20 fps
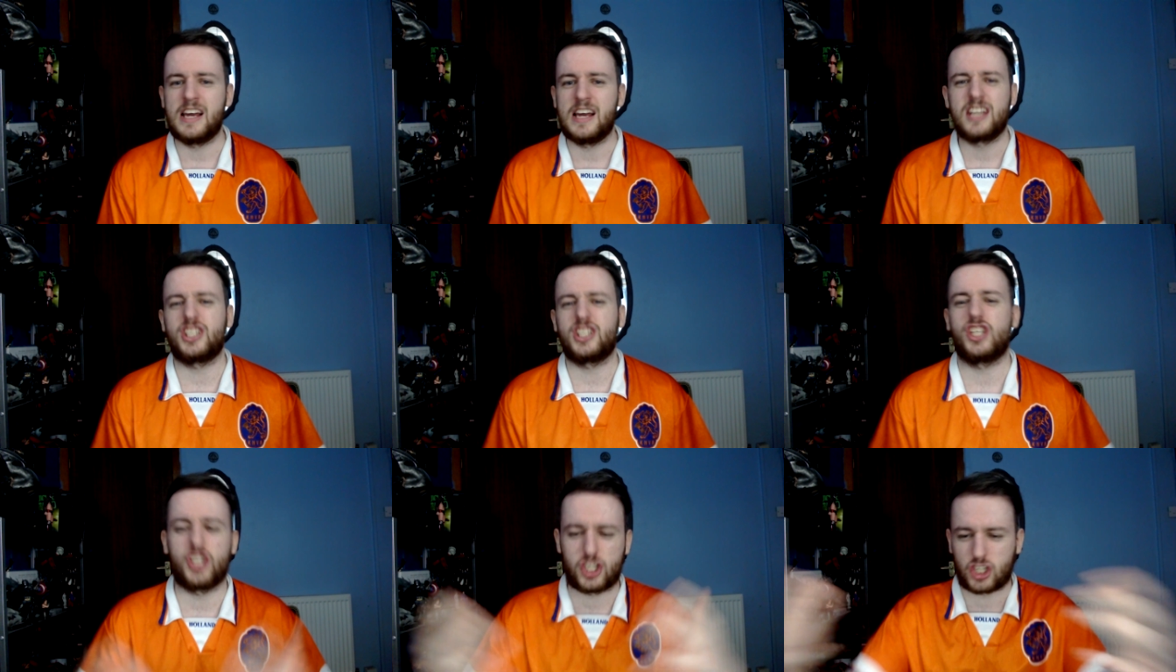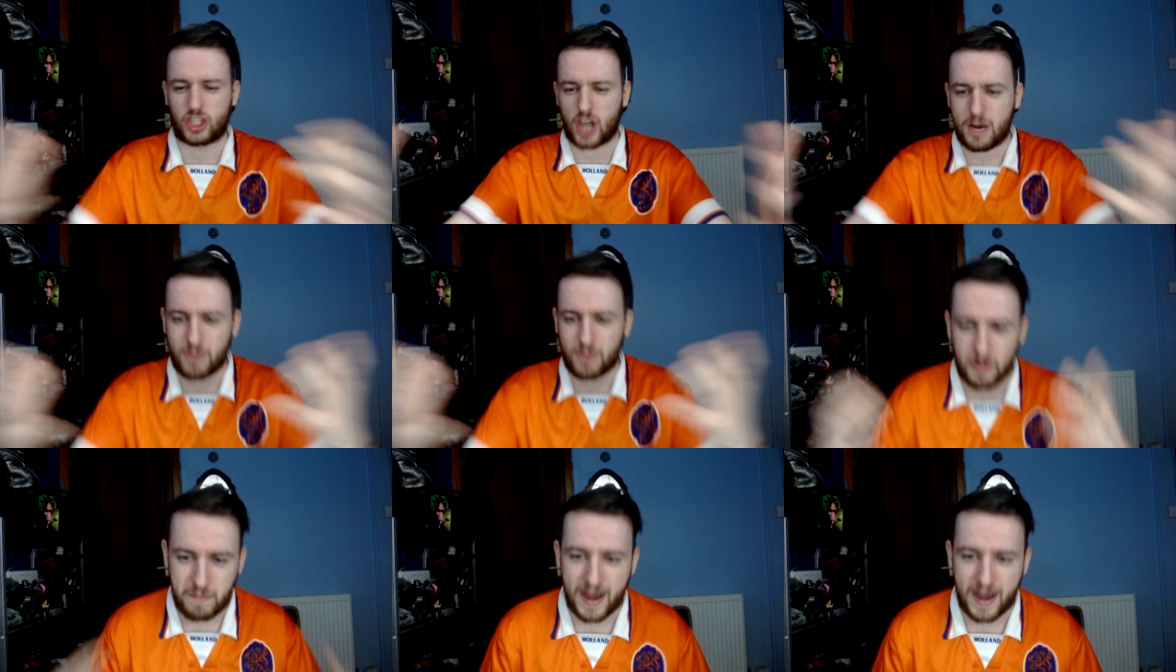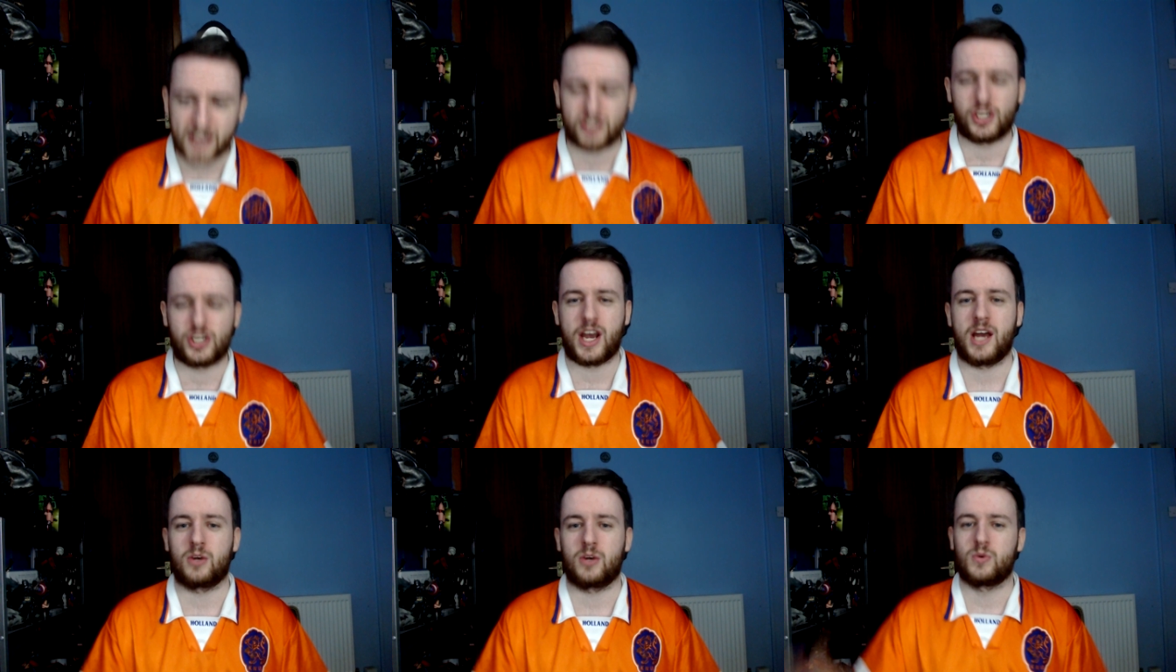you just come on my
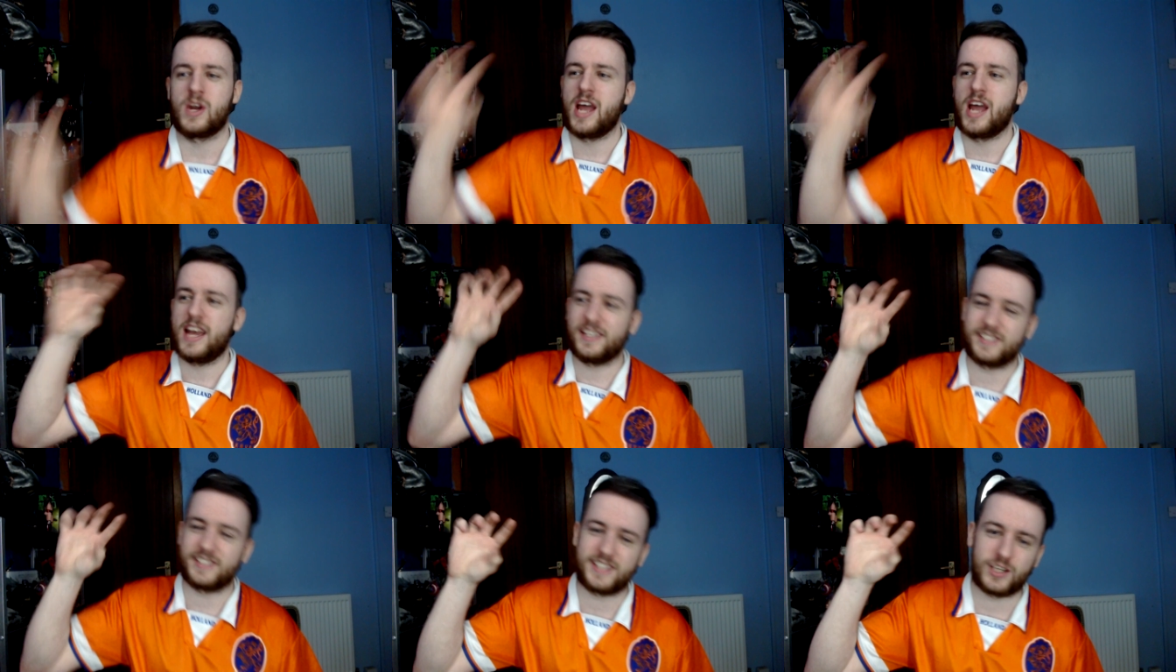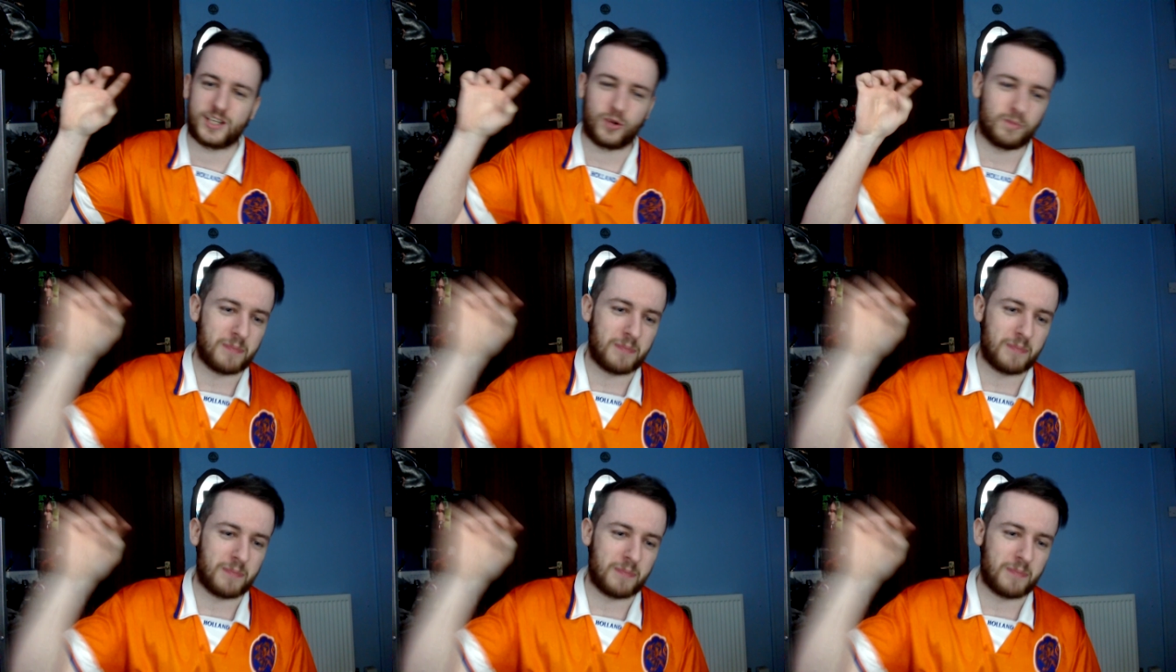channel and steal